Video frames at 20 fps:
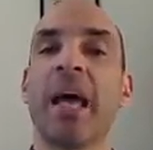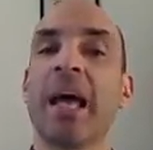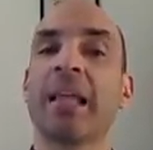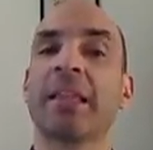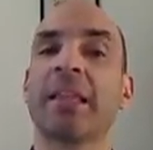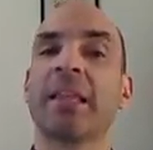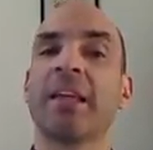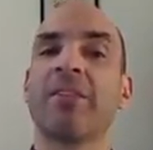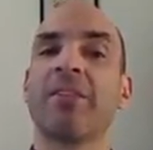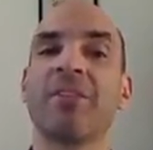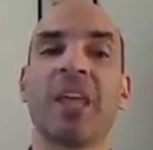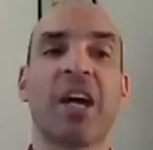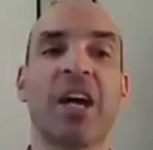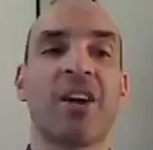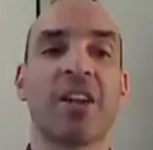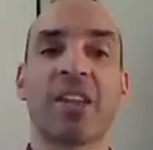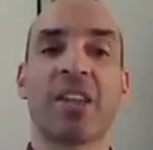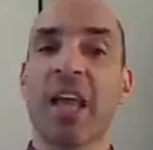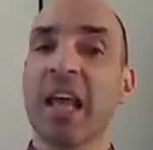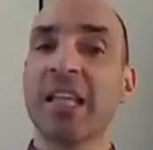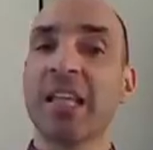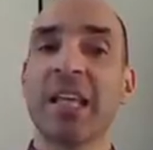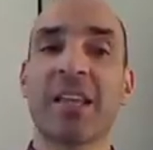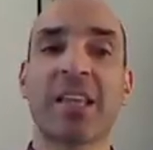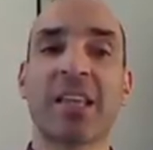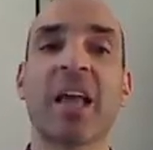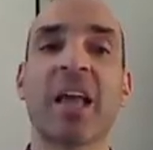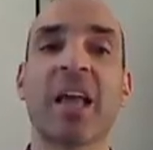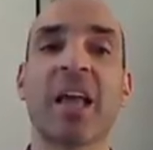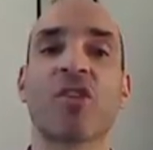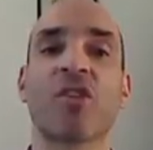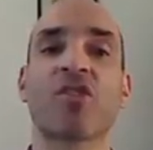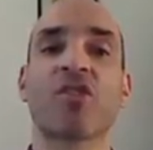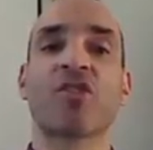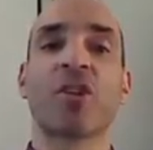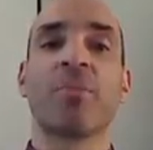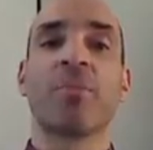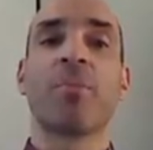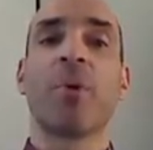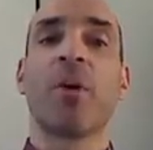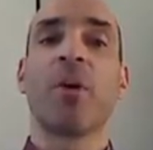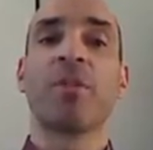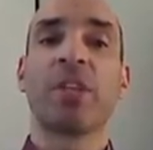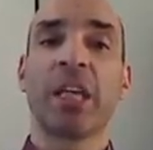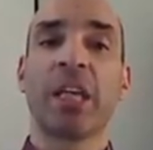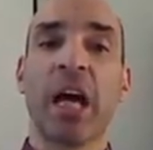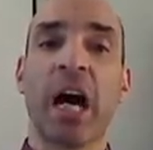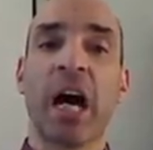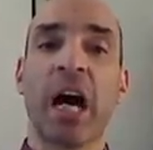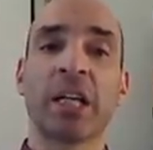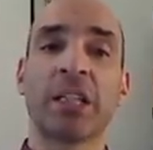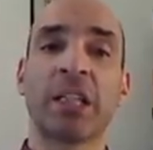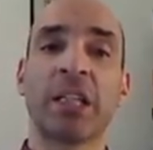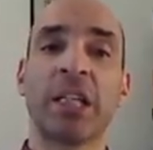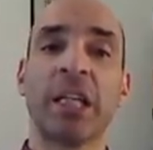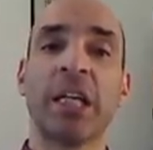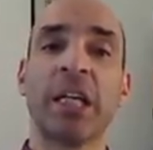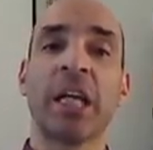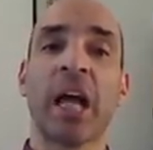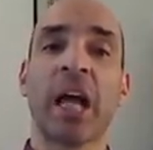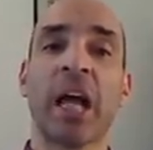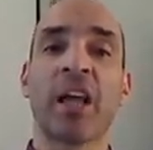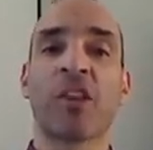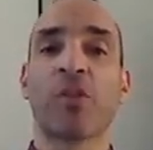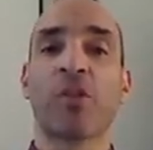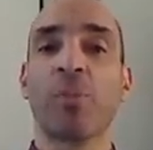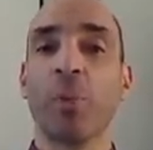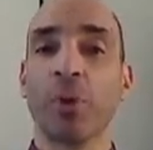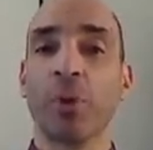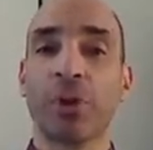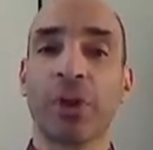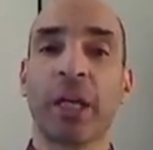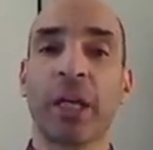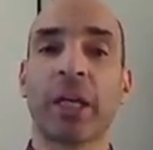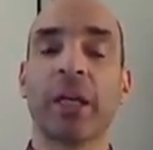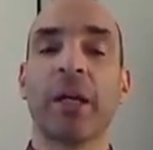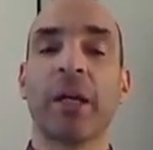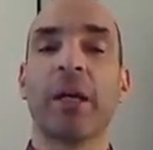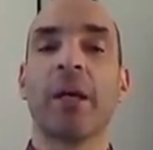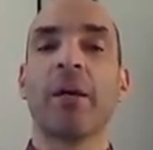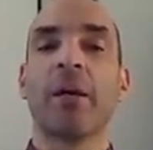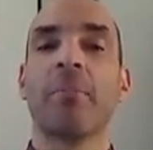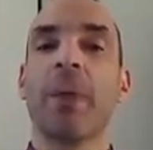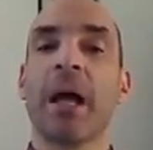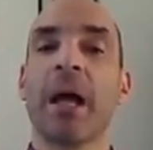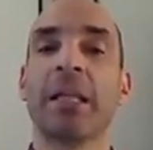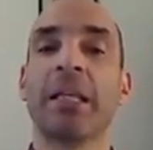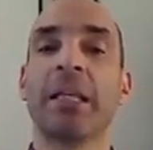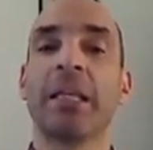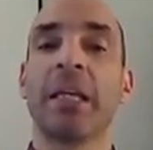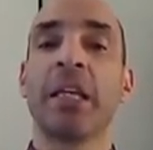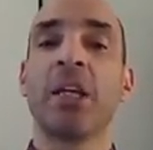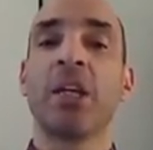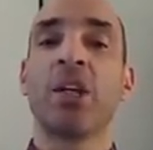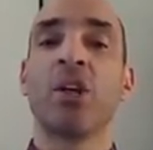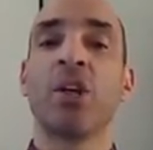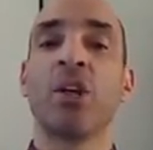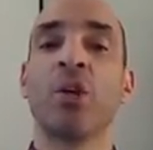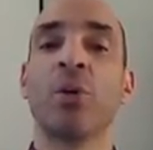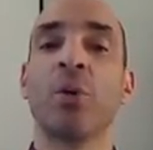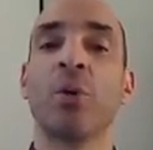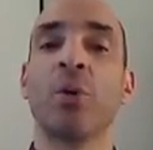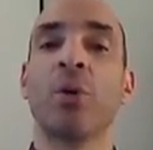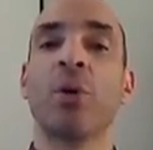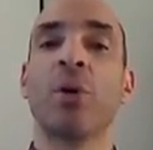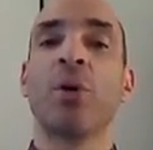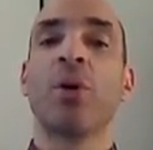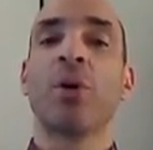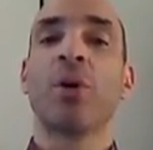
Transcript: that if there is any censorship of the RT and Sputnik by the EU,